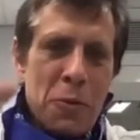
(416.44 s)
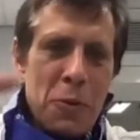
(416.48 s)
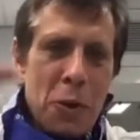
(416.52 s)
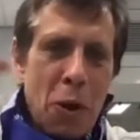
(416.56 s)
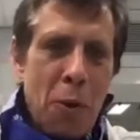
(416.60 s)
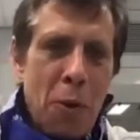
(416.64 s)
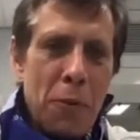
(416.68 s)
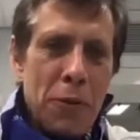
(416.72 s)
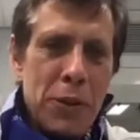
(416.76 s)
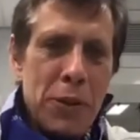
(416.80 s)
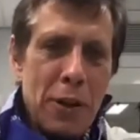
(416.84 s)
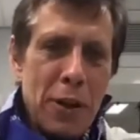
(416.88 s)

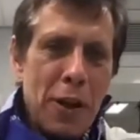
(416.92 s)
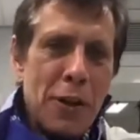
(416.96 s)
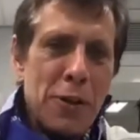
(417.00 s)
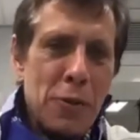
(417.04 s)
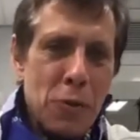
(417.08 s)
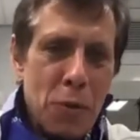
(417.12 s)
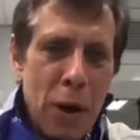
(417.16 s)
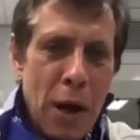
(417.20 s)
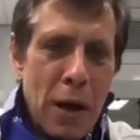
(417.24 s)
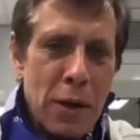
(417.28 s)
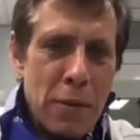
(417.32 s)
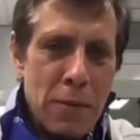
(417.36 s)
of the length
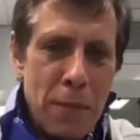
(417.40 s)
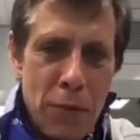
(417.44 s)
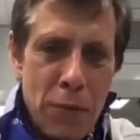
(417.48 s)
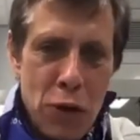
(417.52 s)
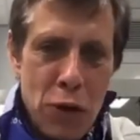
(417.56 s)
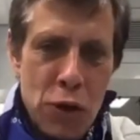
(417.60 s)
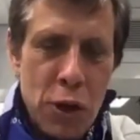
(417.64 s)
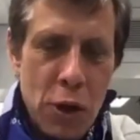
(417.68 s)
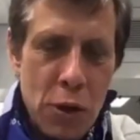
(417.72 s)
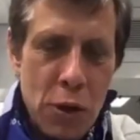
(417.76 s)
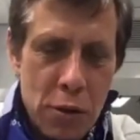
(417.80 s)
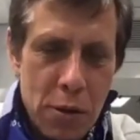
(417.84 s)

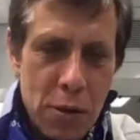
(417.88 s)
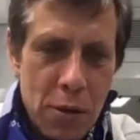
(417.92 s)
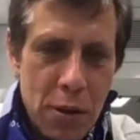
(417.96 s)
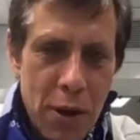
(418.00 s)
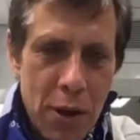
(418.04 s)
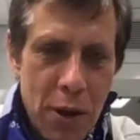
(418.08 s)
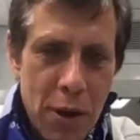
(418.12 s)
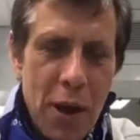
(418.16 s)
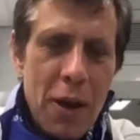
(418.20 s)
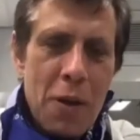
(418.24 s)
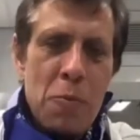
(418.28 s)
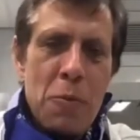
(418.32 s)
256,
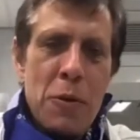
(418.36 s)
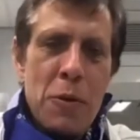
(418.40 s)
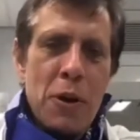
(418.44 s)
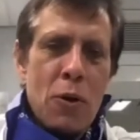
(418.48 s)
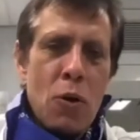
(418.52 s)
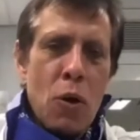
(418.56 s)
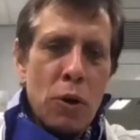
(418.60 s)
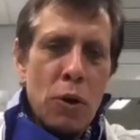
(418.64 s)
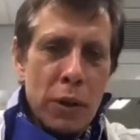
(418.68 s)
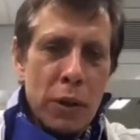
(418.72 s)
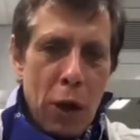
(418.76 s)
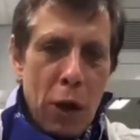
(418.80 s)
we
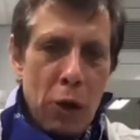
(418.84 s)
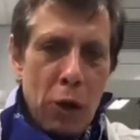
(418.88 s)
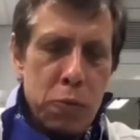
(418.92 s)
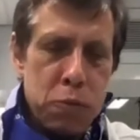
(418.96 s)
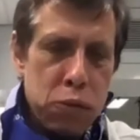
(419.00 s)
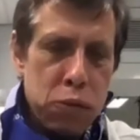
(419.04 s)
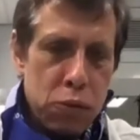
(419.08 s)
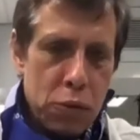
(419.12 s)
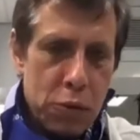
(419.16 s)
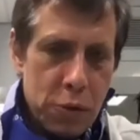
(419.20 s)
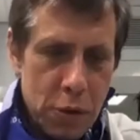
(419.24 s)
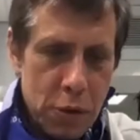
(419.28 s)
record
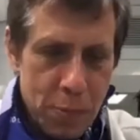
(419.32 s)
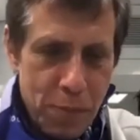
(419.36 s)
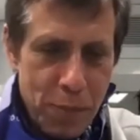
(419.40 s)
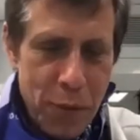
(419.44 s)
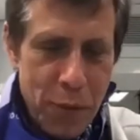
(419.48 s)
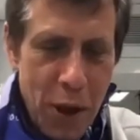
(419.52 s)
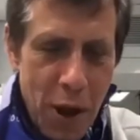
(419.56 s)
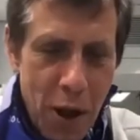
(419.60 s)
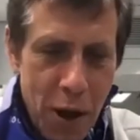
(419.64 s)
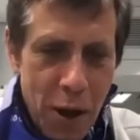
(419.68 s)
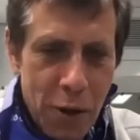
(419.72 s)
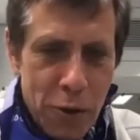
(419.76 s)
outputs.
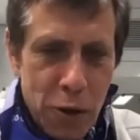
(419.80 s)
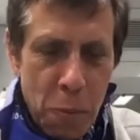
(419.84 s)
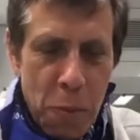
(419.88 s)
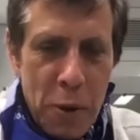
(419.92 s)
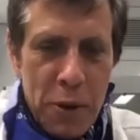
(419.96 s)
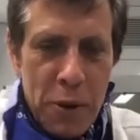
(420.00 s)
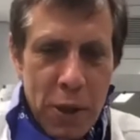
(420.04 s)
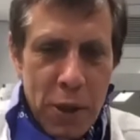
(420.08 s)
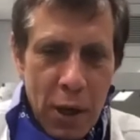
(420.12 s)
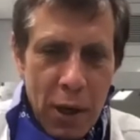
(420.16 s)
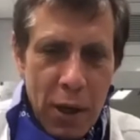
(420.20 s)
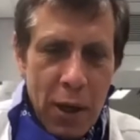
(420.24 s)
So
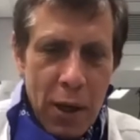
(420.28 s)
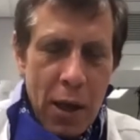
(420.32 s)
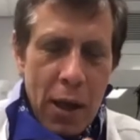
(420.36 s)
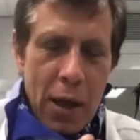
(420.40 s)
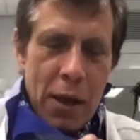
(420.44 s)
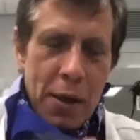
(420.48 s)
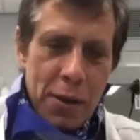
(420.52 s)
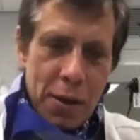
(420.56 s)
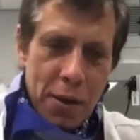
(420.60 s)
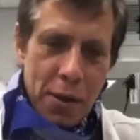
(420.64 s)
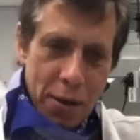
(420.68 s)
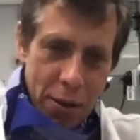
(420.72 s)
basically,
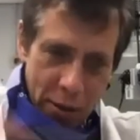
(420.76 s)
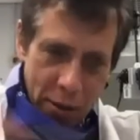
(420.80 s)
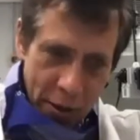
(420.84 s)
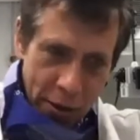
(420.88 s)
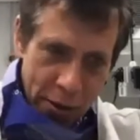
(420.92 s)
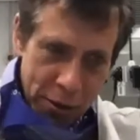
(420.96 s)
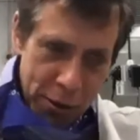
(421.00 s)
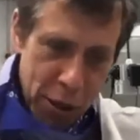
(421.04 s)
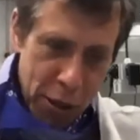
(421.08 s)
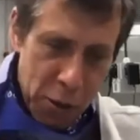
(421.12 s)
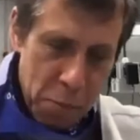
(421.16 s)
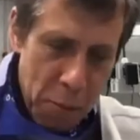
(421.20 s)

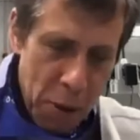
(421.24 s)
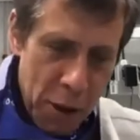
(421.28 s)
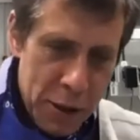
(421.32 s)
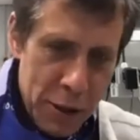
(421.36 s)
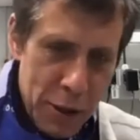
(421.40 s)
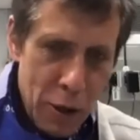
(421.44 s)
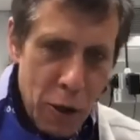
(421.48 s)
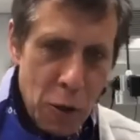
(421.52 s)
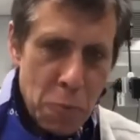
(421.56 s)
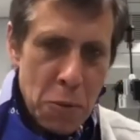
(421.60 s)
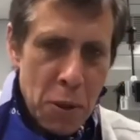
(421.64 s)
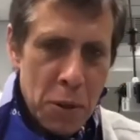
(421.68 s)
this
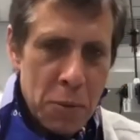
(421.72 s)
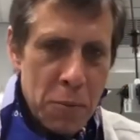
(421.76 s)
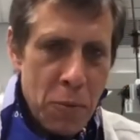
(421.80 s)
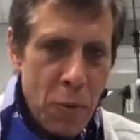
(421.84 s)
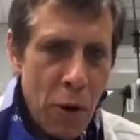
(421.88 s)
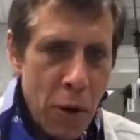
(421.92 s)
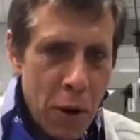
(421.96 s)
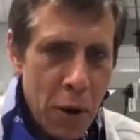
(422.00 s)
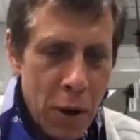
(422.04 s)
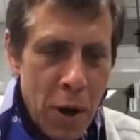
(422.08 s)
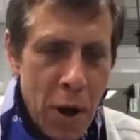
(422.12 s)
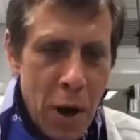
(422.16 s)
mycelium
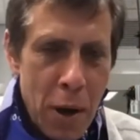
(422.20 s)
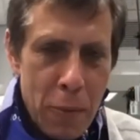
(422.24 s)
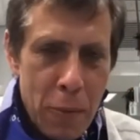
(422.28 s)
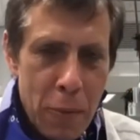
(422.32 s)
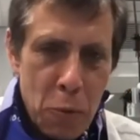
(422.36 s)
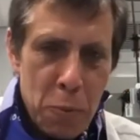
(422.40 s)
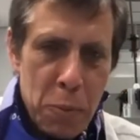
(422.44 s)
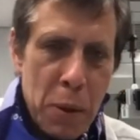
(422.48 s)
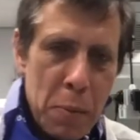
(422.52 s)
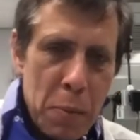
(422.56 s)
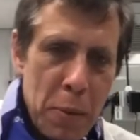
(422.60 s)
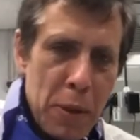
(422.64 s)
network will
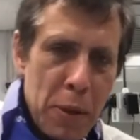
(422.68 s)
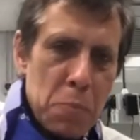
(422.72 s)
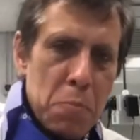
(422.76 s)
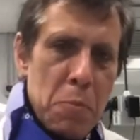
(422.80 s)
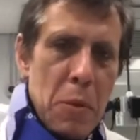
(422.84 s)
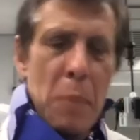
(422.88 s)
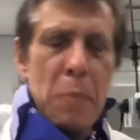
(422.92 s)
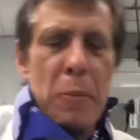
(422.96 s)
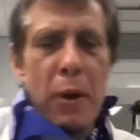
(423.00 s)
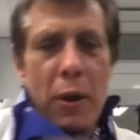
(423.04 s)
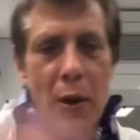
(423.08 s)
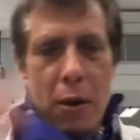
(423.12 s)
implement
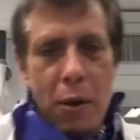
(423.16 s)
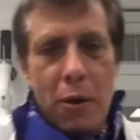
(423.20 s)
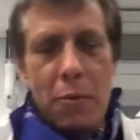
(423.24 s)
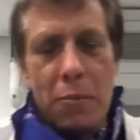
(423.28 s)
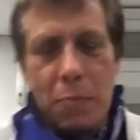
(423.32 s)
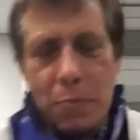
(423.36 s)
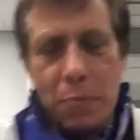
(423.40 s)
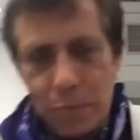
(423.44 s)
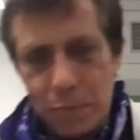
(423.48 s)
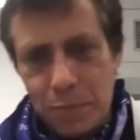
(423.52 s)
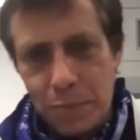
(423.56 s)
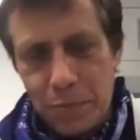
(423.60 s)
mapping
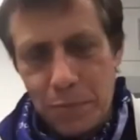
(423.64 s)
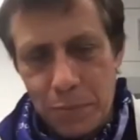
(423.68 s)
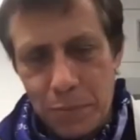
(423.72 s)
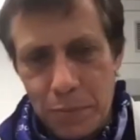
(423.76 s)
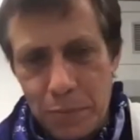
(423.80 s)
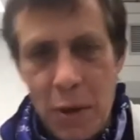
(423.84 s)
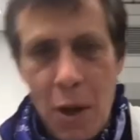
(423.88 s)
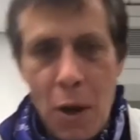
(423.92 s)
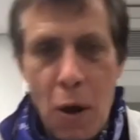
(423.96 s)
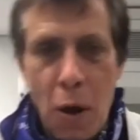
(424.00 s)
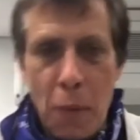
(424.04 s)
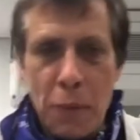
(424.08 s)

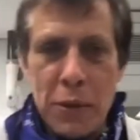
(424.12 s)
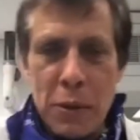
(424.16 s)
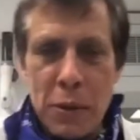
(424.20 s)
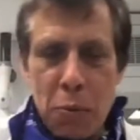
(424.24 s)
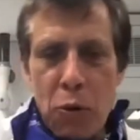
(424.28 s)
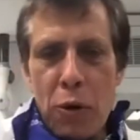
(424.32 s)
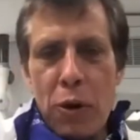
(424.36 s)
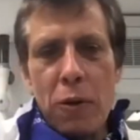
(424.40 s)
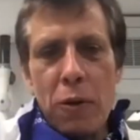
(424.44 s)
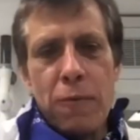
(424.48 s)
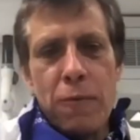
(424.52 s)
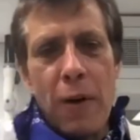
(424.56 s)
of the Boolean